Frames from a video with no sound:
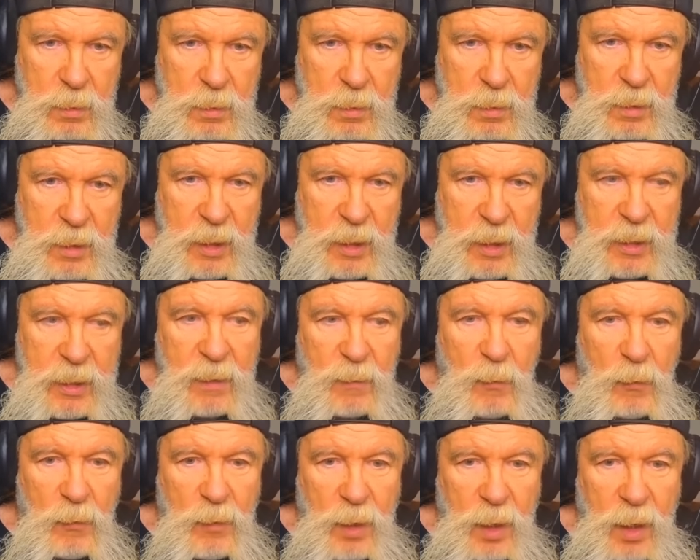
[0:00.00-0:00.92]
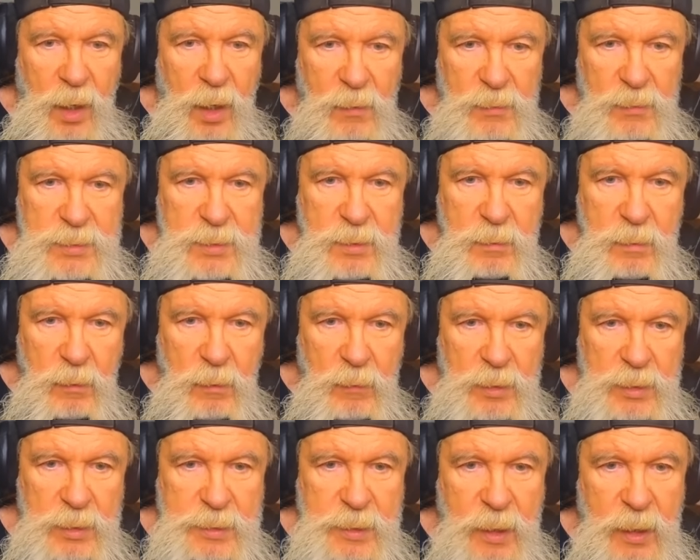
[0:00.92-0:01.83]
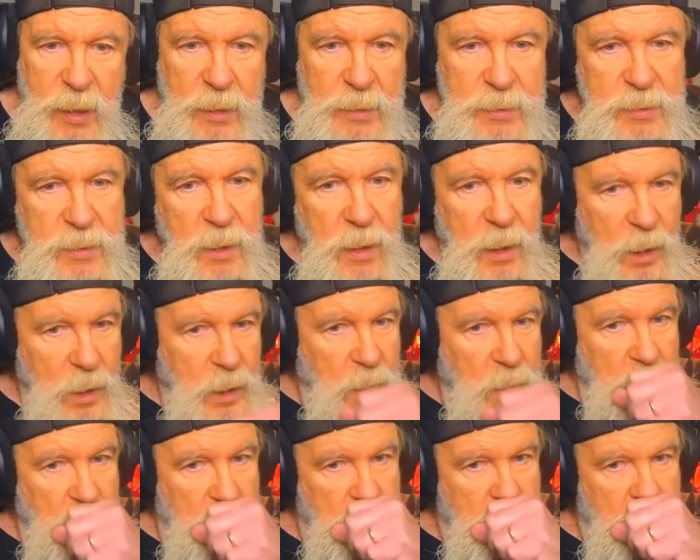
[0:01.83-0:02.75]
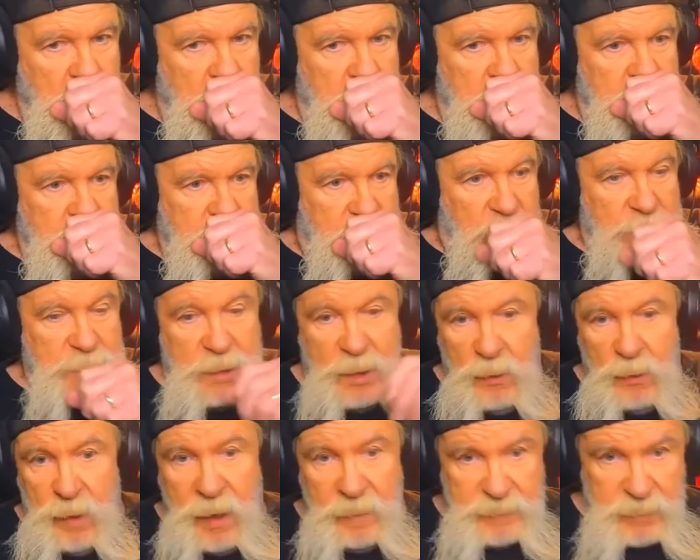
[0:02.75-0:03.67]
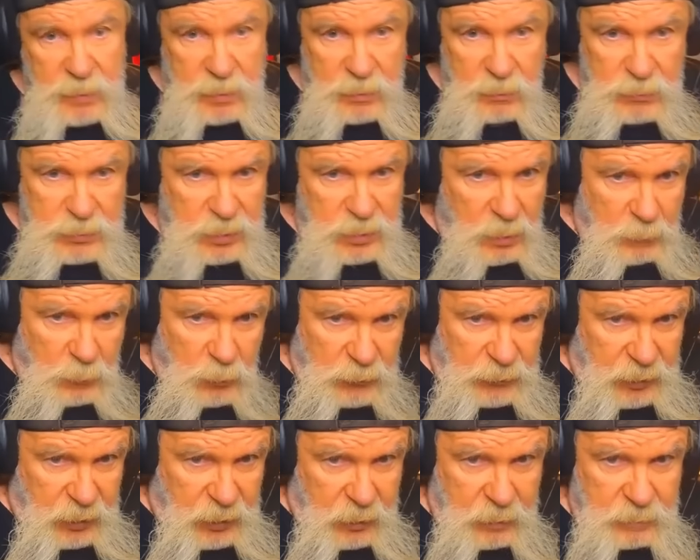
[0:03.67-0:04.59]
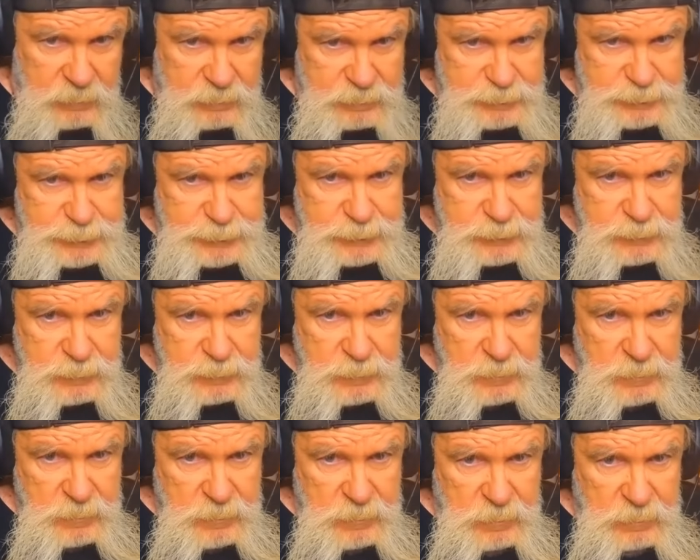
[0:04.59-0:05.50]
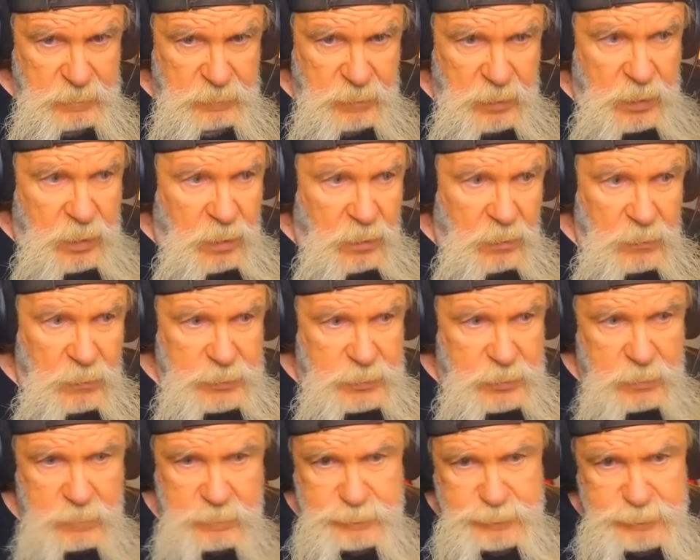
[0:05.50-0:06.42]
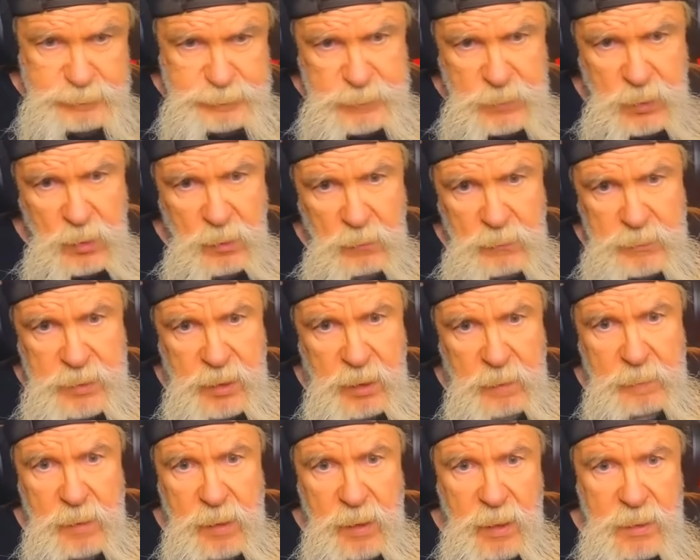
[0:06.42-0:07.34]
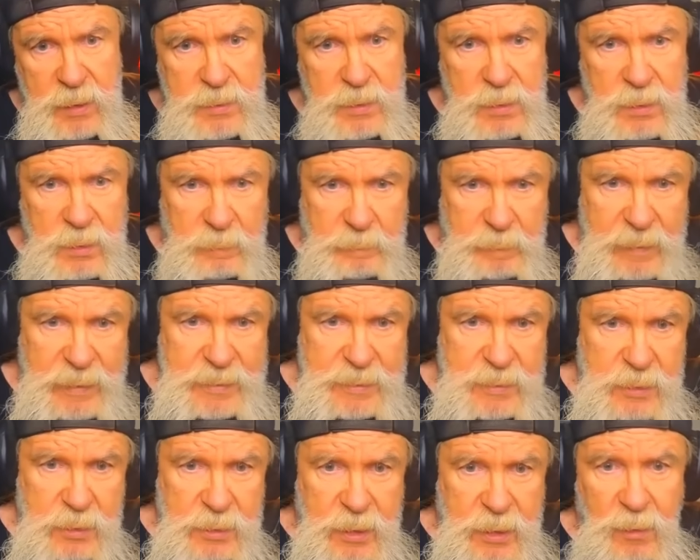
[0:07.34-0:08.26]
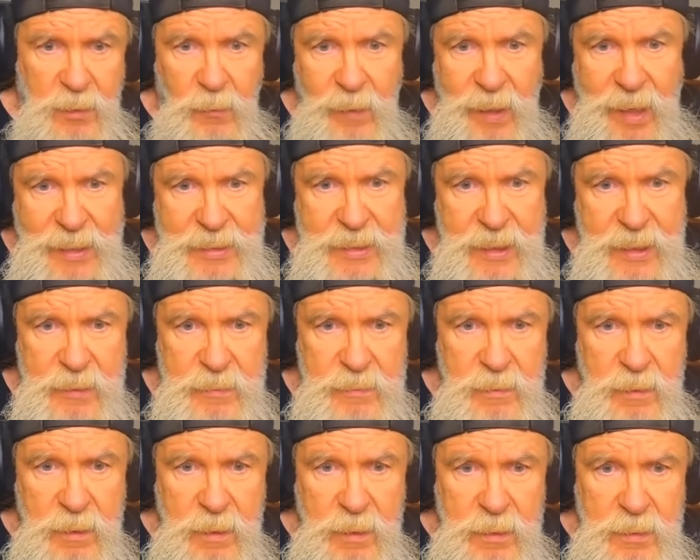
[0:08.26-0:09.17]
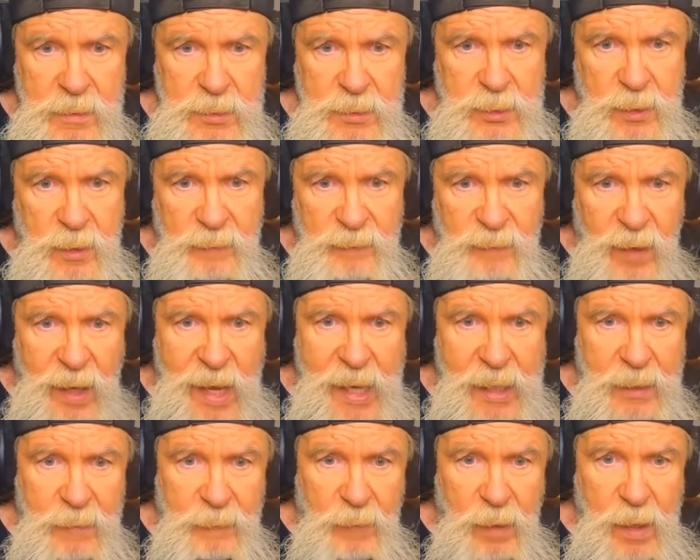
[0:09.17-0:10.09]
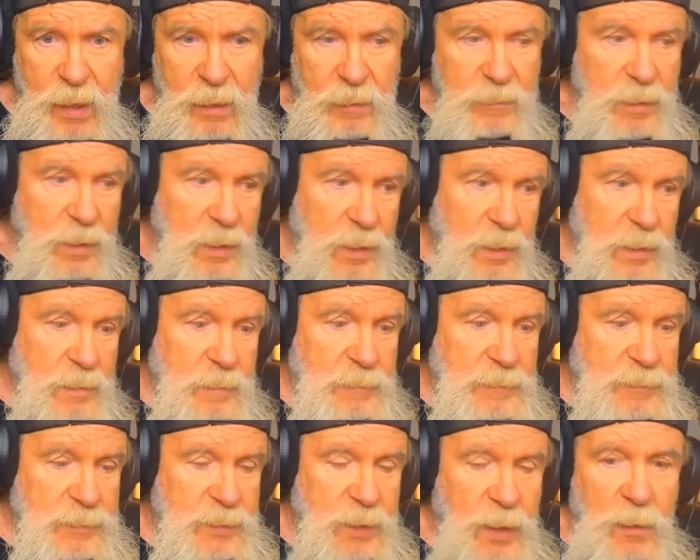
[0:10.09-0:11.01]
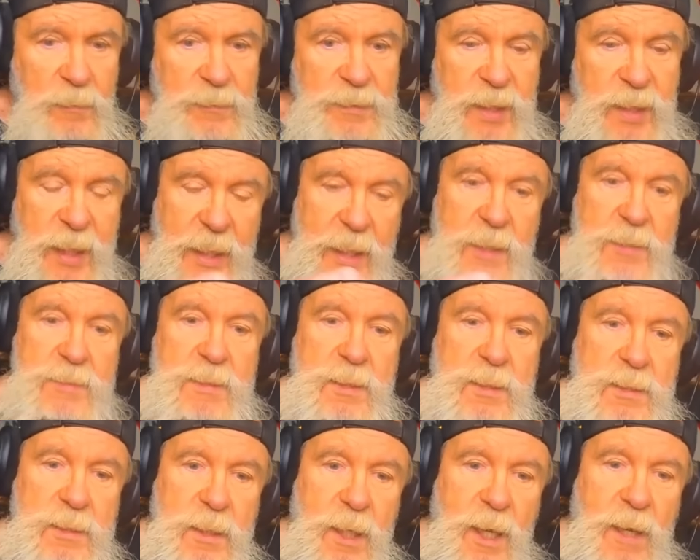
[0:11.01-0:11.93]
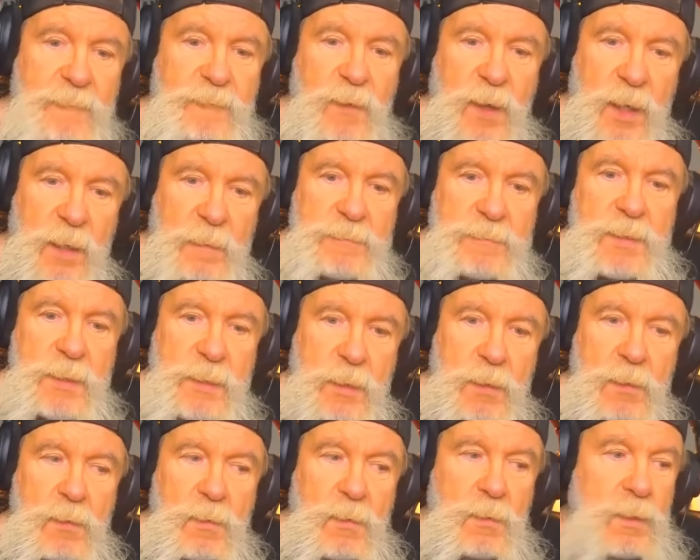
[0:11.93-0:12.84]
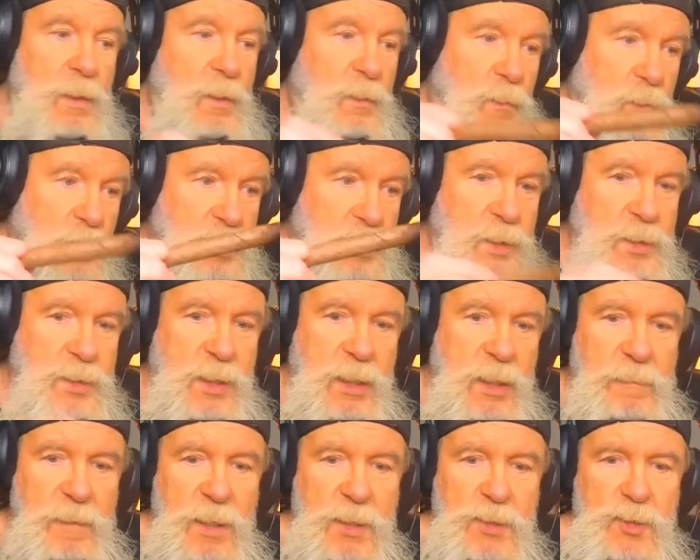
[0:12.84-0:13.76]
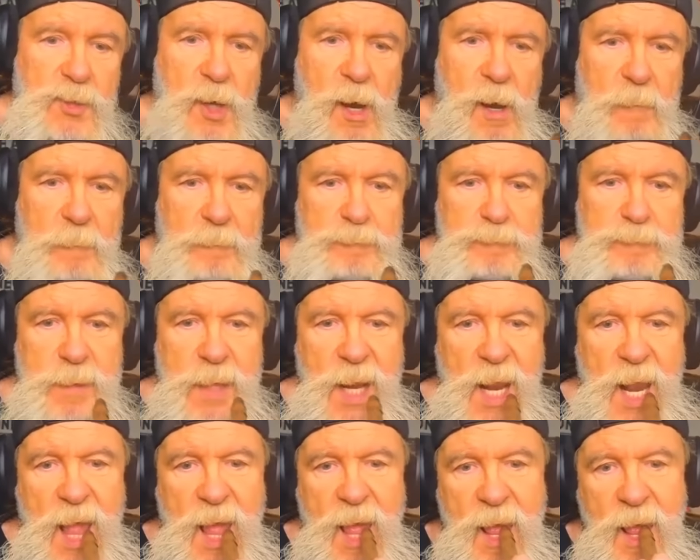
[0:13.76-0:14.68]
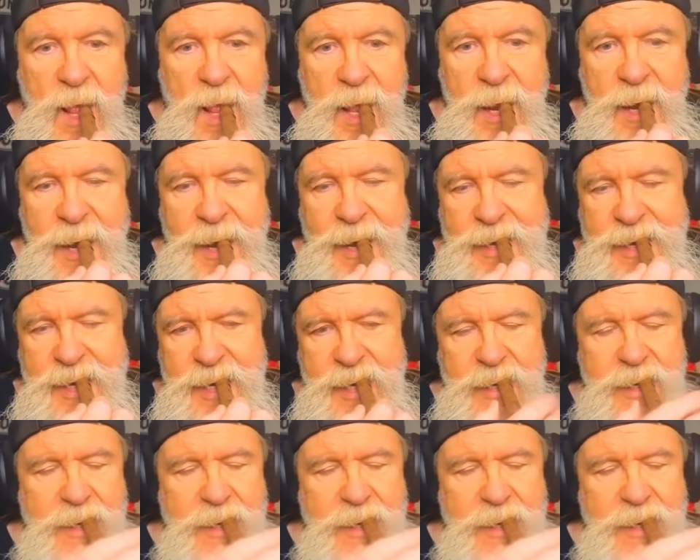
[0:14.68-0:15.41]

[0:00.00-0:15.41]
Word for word: he didn't want a lawsuit on his desk because they're going to have to do something with that because, you know, TBS is a business. They don't like that stuff lying around. So the easiest thing for him to do was just give me a job. And I did